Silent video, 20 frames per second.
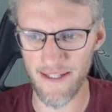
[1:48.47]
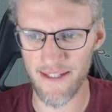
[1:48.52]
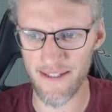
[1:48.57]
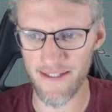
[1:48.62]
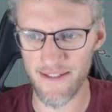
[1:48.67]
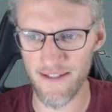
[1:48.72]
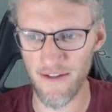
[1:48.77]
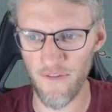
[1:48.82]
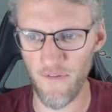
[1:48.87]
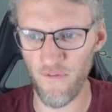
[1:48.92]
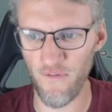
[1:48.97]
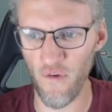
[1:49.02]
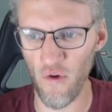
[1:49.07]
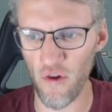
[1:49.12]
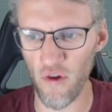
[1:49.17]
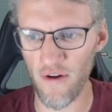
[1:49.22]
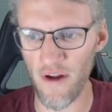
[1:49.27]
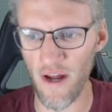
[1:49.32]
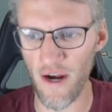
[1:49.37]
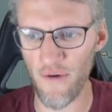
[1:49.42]
is the
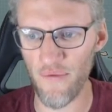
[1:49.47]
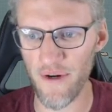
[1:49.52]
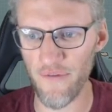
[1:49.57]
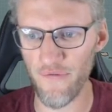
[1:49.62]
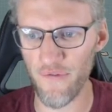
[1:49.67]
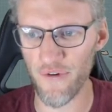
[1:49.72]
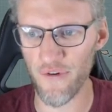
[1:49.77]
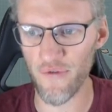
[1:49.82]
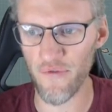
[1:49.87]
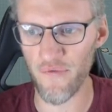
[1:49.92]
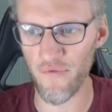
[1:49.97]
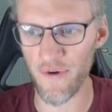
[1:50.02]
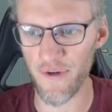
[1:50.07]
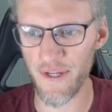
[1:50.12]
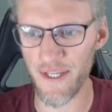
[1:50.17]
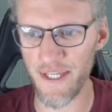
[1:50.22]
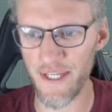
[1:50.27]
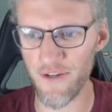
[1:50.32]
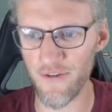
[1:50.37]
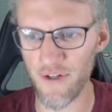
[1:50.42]
Volga River over
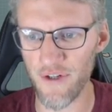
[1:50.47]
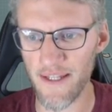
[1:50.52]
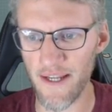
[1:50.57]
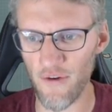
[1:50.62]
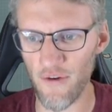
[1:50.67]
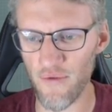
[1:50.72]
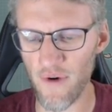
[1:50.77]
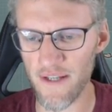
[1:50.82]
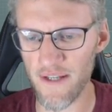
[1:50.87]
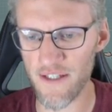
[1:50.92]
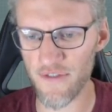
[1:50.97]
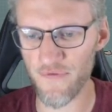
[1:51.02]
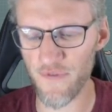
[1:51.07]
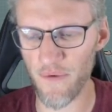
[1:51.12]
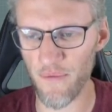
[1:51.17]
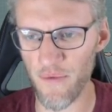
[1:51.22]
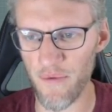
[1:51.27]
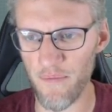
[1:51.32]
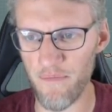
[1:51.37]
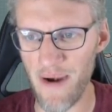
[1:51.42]
here that runs
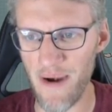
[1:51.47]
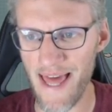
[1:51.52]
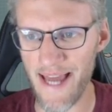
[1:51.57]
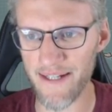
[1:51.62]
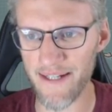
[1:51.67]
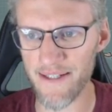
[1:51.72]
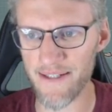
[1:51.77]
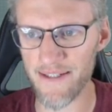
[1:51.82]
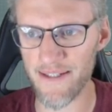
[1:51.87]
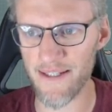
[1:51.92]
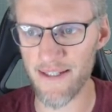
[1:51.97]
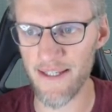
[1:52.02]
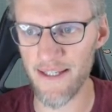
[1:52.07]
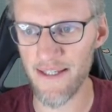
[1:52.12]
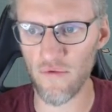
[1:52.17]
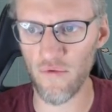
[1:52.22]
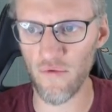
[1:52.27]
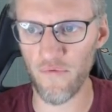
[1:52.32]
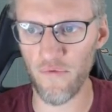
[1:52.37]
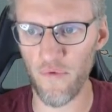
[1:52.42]
from the Black
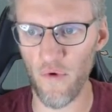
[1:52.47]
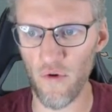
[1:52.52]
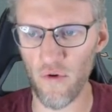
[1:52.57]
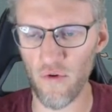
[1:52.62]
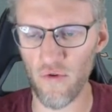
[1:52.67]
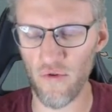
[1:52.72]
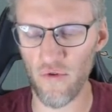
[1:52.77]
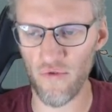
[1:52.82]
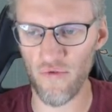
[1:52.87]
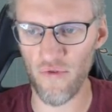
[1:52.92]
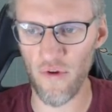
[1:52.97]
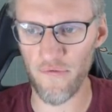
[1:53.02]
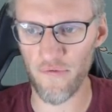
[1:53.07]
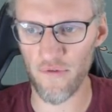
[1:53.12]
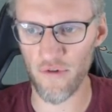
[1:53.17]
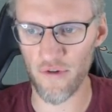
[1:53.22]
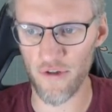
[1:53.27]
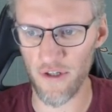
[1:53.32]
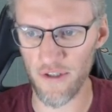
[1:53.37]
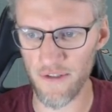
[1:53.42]
Sea to Volgo
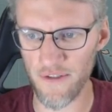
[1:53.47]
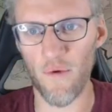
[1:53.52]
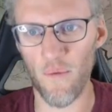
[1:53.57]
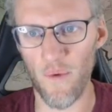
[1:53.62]
Novgorod.